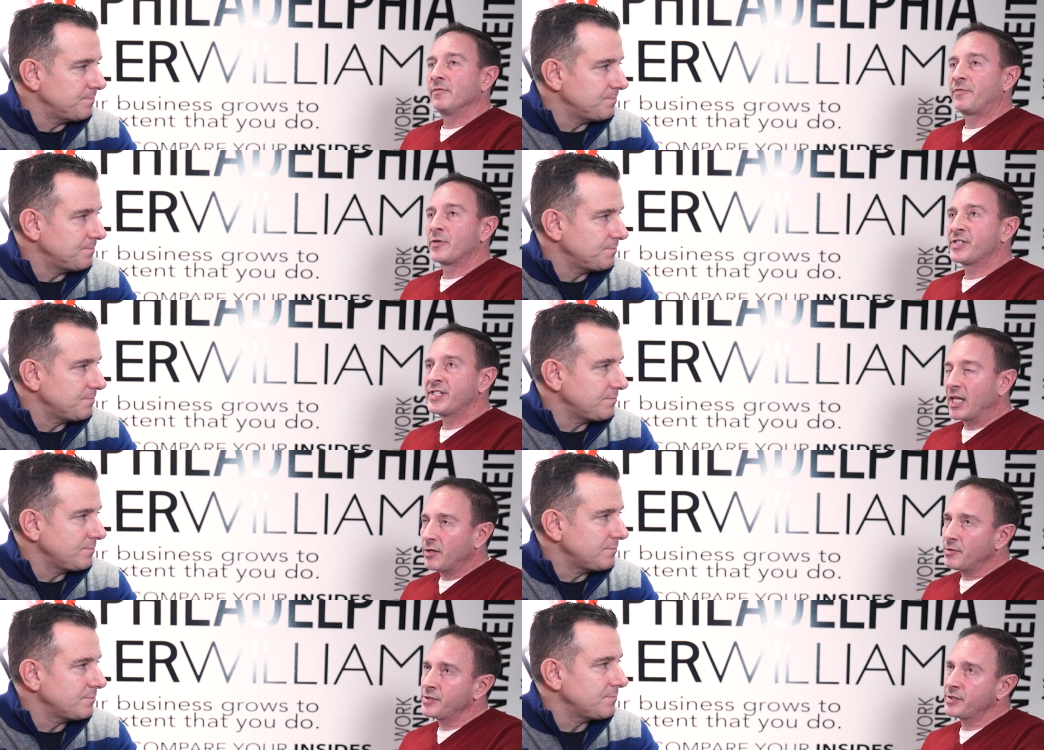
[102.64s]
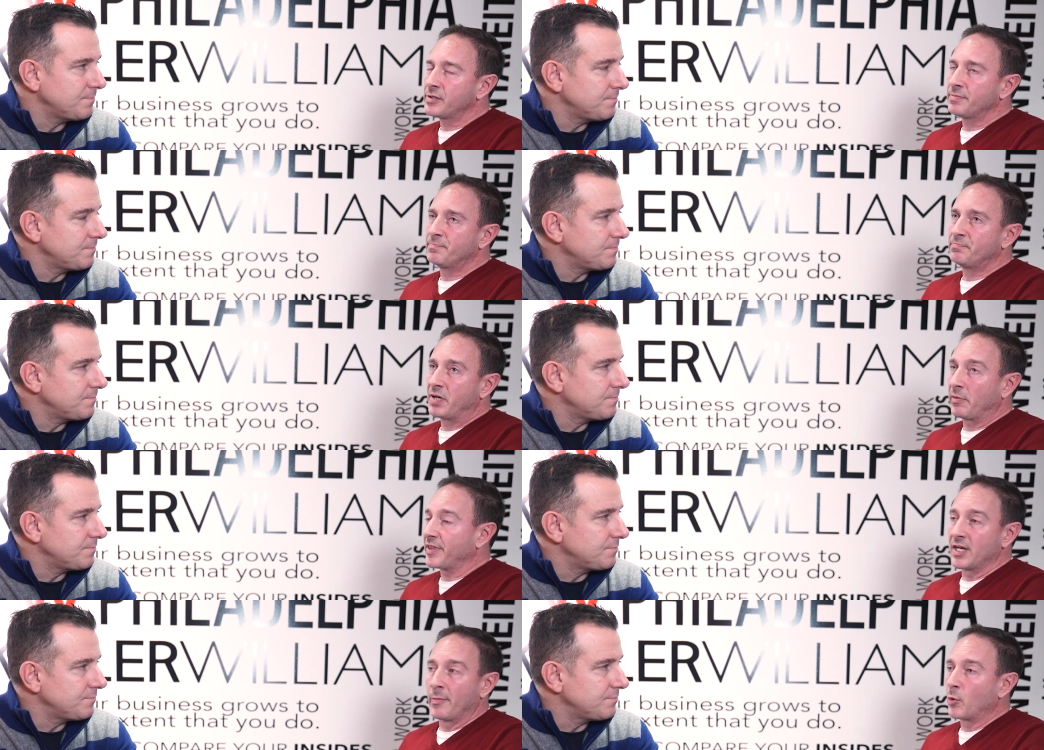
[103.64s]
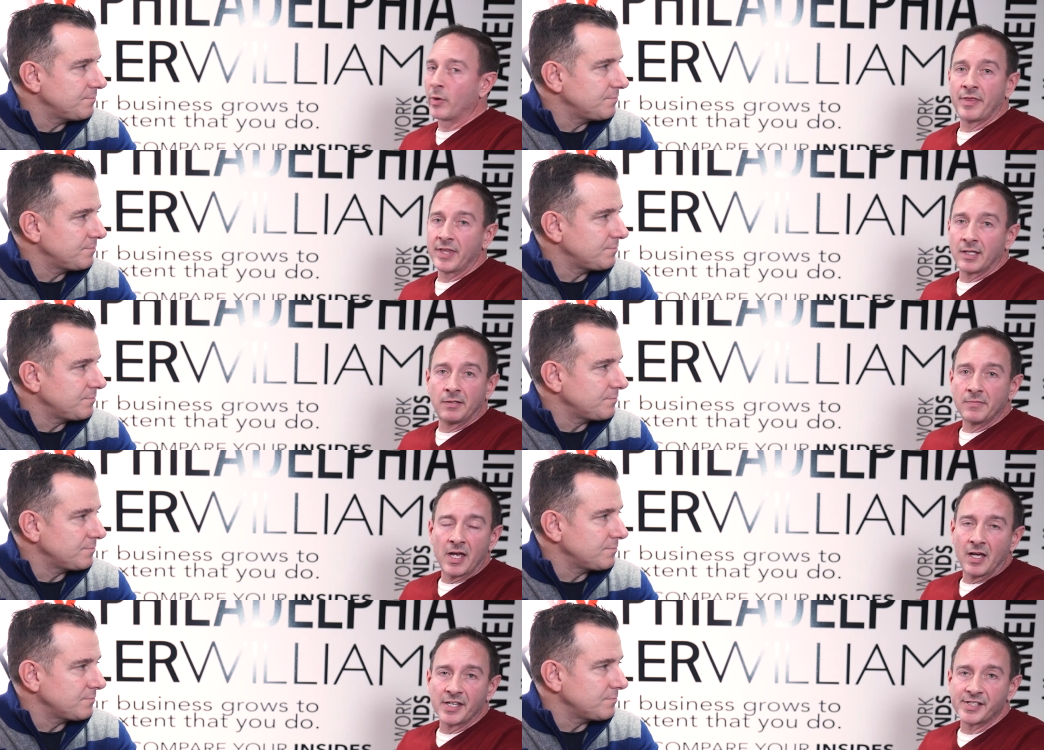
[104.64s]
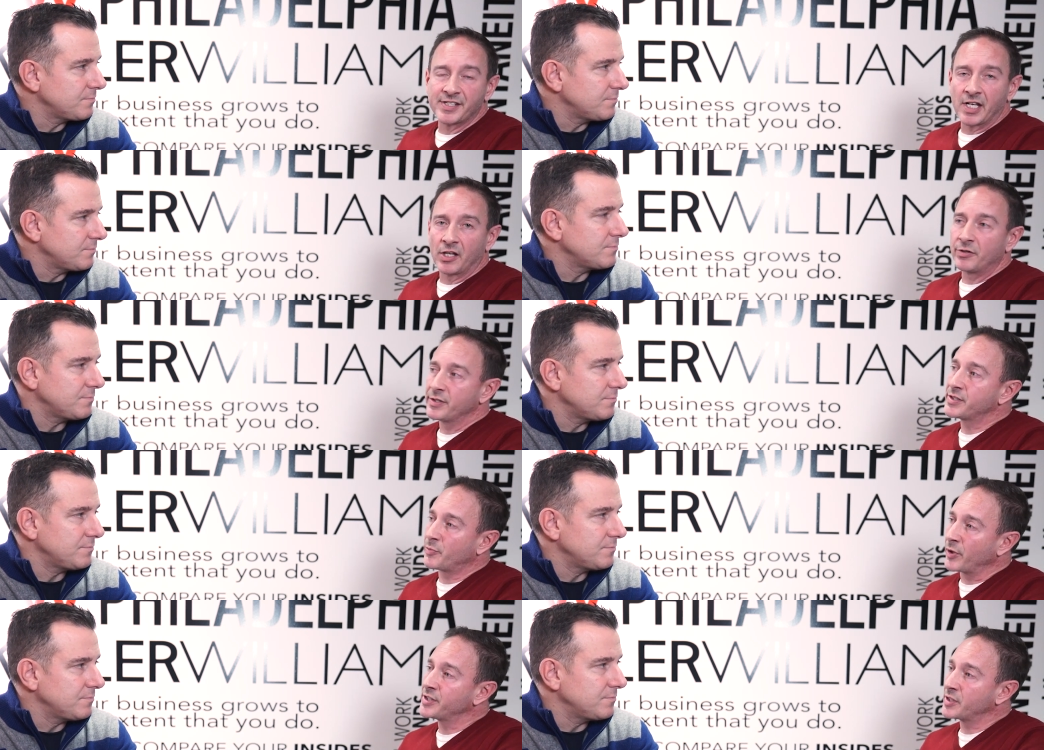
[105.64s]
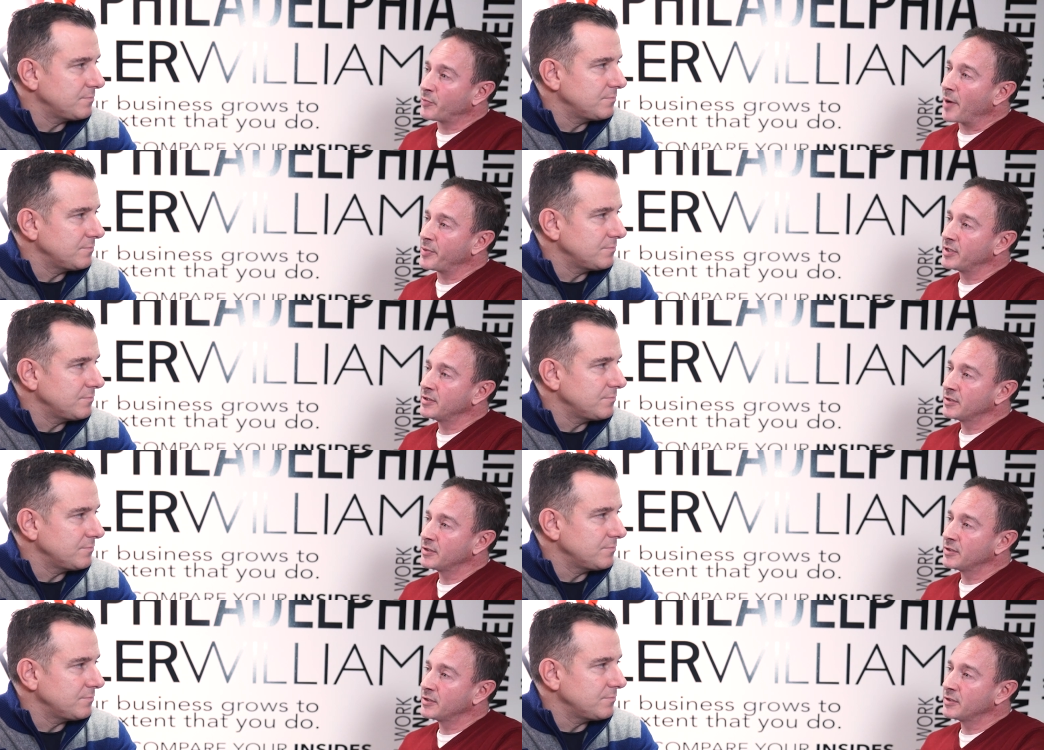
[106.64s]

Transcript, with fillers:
Speaker 1: For sellers, probably the #1 thing as a seller is to price the property